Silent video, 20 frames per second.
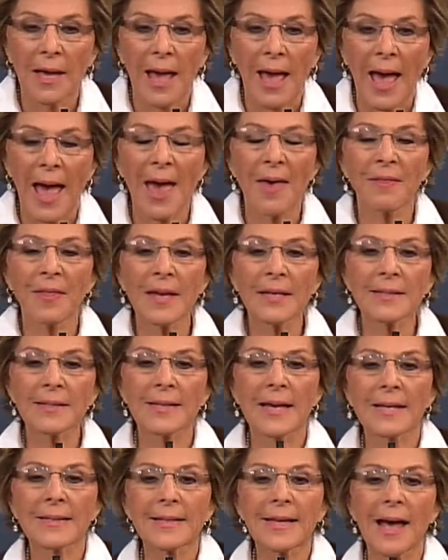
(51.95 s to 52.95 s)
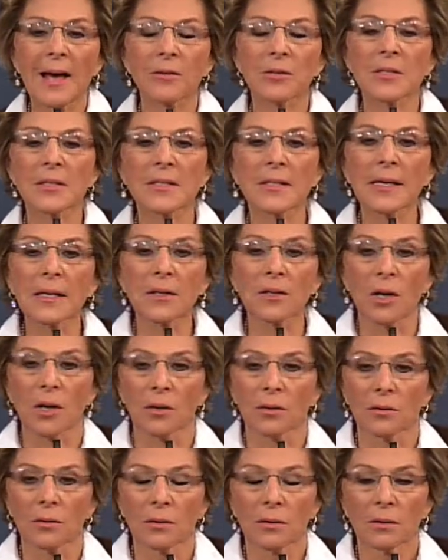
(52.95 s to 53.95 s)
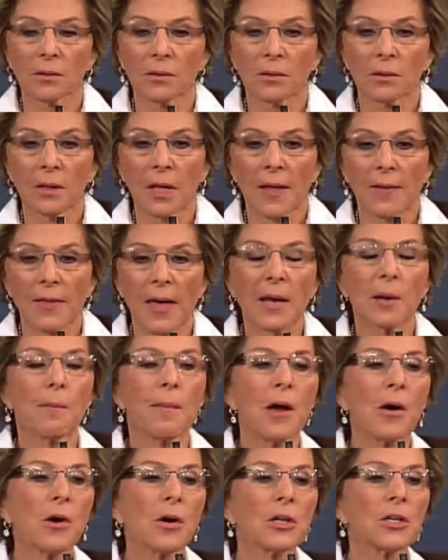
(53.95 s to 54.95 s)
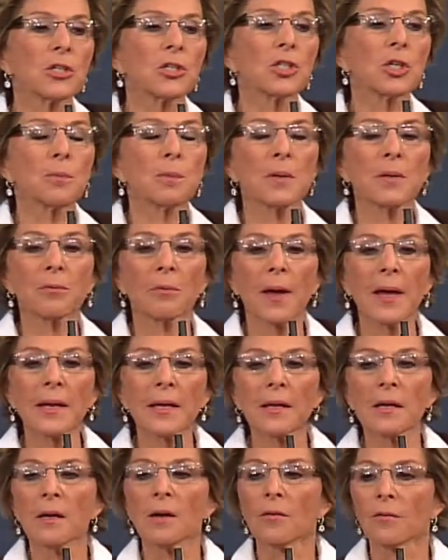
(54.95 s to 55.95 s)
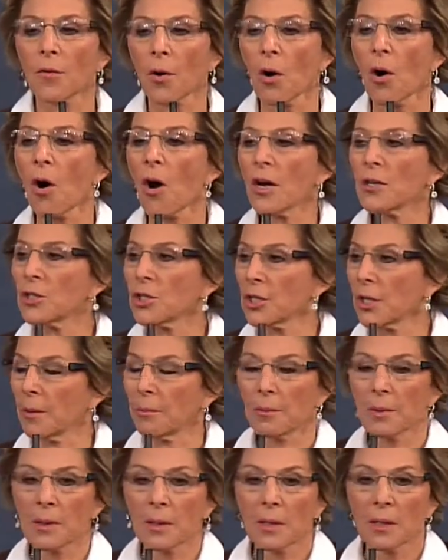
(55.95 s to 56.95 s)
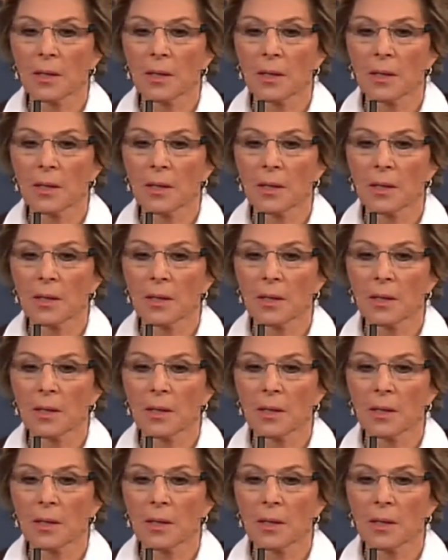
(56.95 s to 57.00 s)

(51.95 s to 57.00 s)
And they sent out a signal that America should be ready for hardship,